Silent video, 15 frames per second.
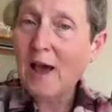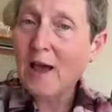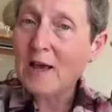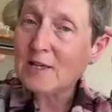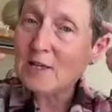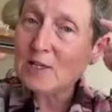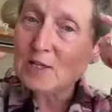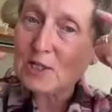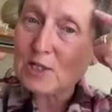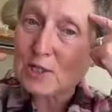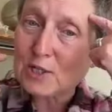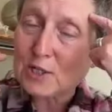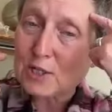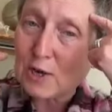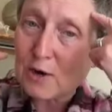has a
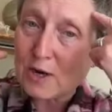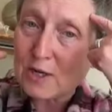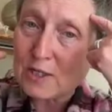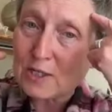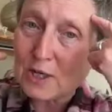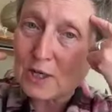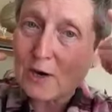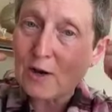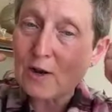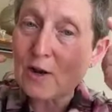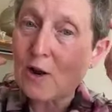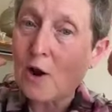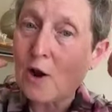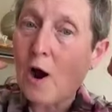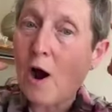
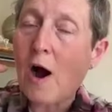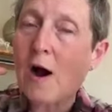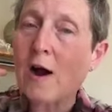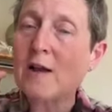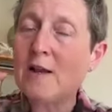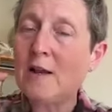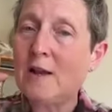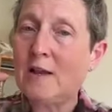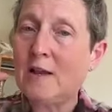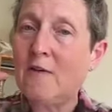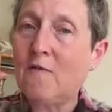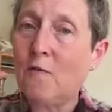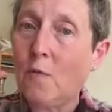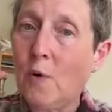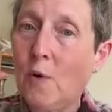certain
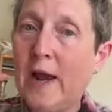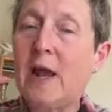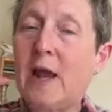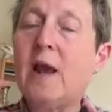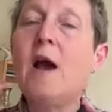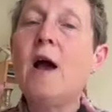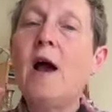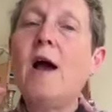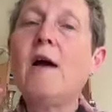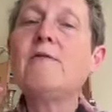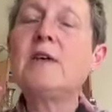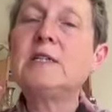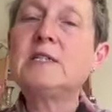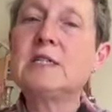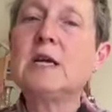cognitive way
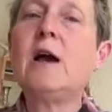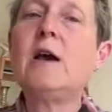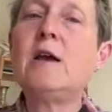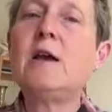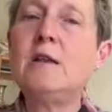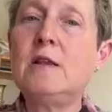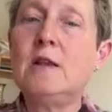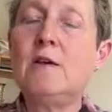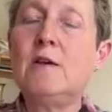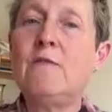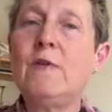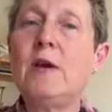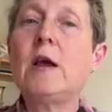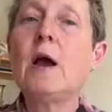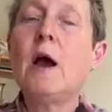and the
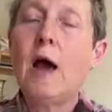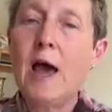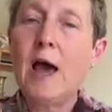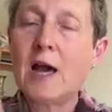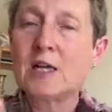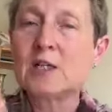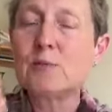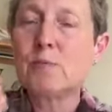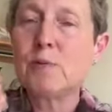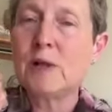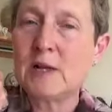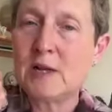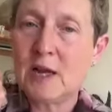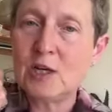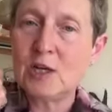scientific
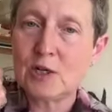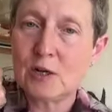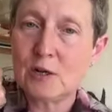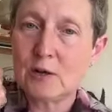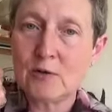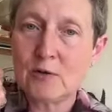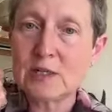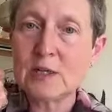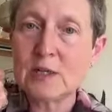explanation to